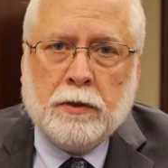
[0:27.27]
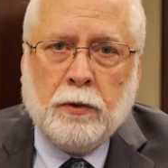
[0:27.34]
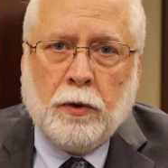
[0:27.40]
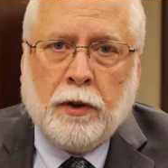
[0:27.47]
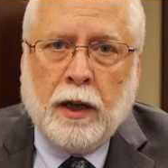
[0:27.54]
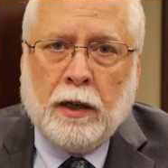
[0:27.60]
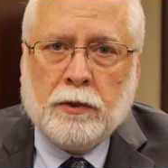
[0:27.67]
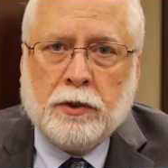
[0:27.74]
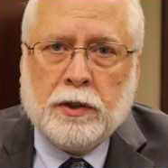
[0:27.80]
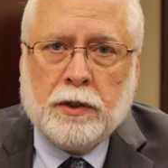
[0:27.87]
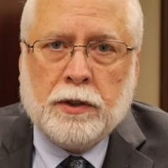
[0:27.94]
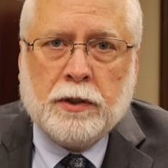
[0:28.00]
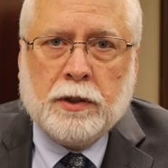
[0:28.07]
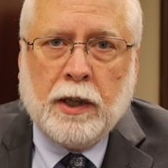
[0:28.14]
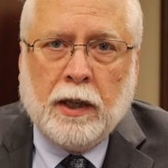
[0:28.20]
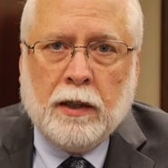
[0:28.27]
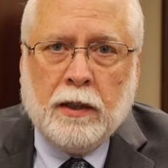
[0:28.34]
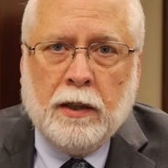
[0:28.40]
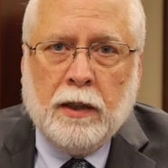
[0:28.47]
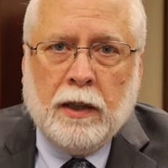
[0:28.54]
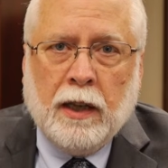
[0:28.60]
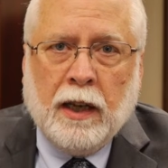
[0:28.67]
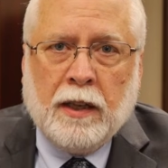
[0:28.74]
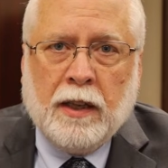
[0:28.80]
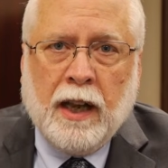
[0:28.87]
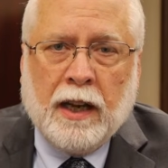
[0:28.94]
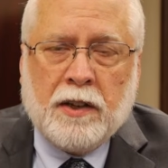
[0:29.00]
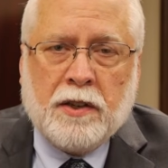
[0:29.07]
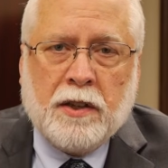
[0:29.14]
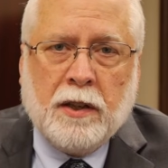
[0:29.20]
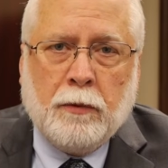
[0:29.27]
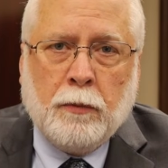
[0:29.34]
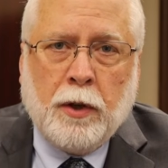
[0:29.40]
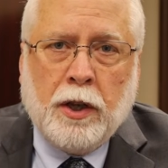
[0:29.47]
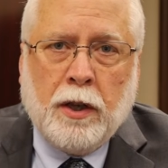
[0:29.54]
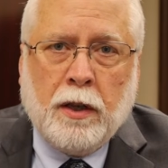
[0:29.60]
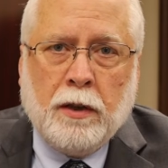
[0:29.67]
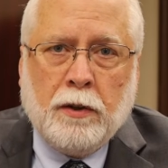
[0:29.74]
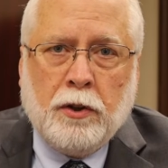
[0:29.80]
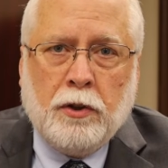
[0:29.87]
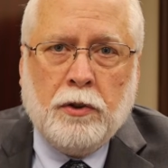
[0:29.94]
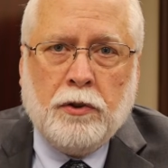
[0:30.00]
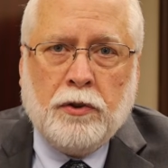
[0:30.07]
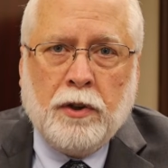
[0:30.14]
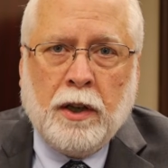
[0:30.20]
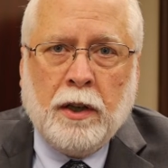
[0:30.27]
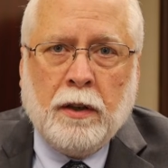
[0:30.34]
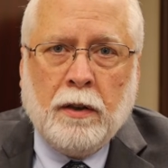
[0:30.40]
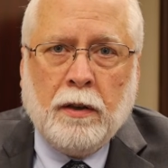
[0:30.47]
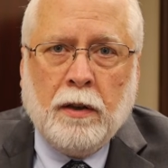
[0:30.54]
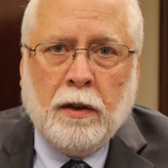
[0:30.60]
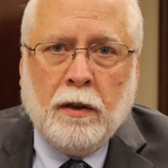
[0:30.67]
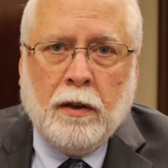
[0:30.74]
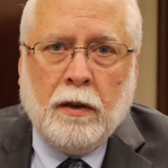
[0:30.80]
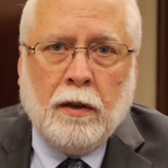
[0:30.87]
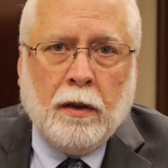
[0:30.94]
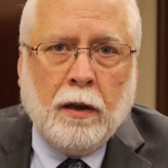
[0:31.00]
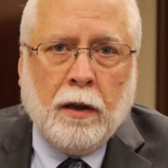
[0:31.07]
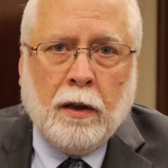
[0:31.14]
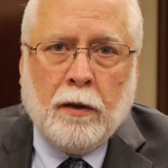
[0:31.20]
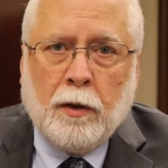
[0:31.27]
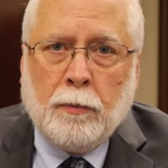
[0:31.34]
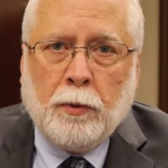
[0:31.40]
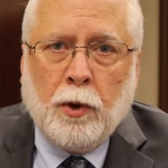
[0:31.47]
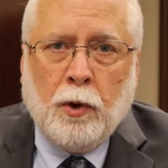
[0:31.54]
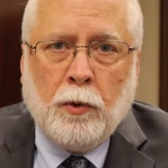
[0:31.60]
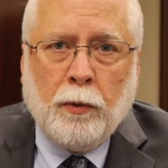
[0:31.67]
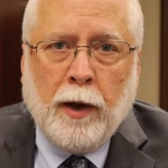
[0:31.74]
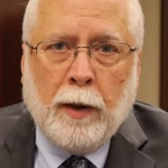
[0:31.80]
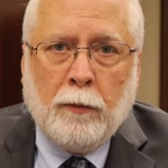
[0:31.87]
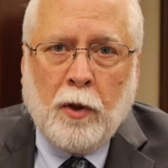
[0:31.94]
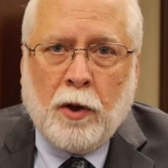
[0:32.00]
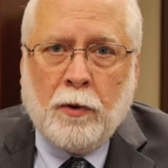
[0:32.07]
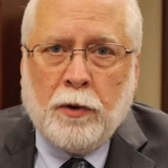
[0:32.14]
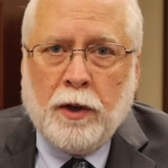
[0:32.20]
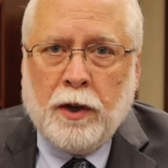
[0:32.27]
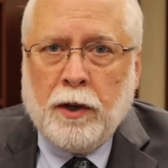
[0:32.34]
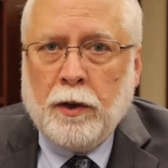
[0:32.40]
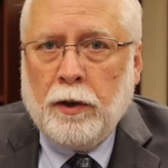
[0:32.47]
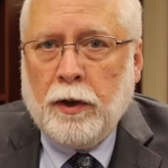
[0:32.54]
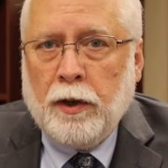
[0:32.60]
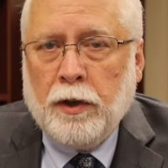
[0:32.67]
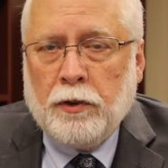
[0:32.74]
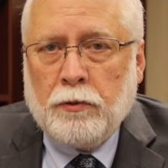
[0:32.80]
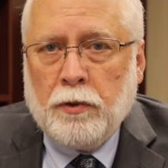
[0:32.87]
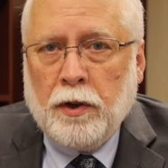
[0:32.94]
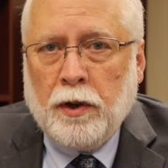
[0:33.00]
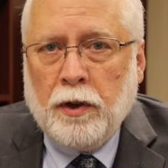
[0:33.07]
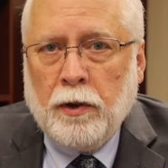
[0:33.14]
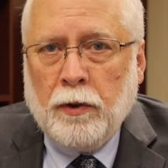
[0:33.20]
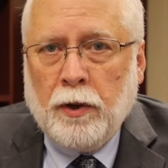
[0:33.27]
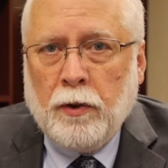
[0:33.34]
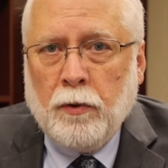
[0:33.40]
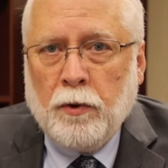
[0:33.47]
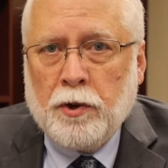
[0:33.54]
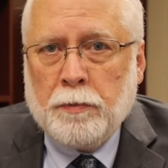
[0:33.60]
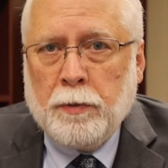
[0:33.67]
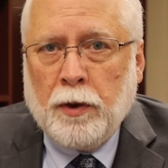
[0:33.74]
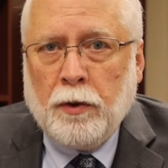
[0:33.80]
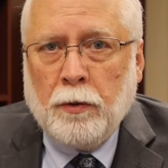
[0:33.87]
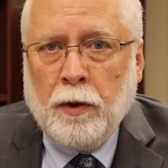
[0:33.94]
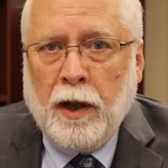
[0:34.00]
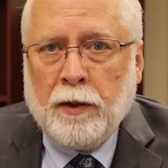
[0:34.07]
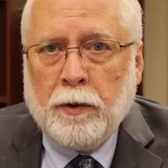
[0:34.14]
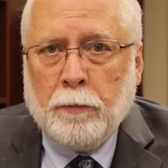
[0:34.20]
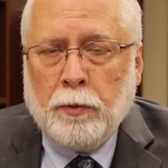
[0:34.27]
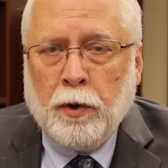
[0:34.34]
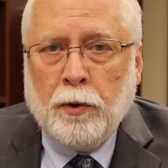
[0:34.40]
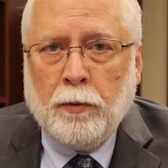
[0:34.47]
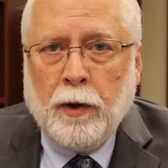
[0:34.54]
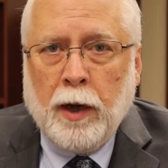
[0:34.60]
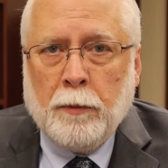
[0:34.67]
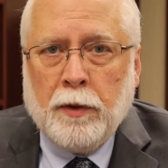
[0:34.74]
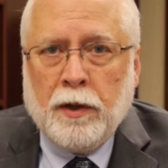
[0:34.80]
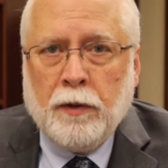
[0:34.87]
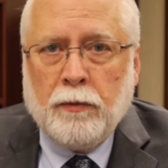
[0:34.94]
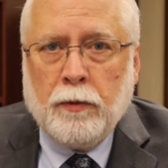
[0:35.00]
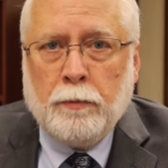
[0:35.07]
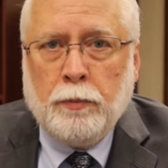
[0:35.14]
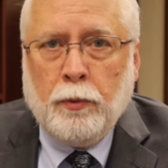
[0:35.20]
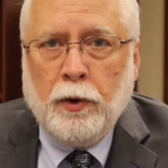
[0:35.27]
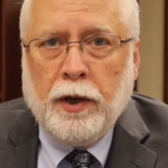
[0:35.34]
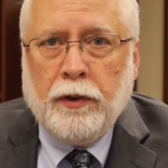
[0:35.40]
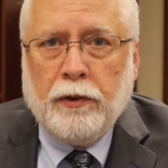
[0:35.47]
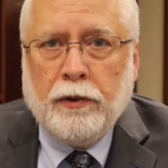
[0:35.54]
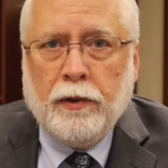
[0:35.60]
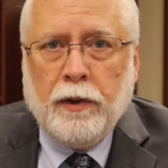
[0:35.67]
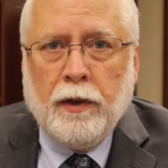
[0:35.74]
Northouse is a text that we use in the program, not only in the history and theory course, but throughout the program at different points.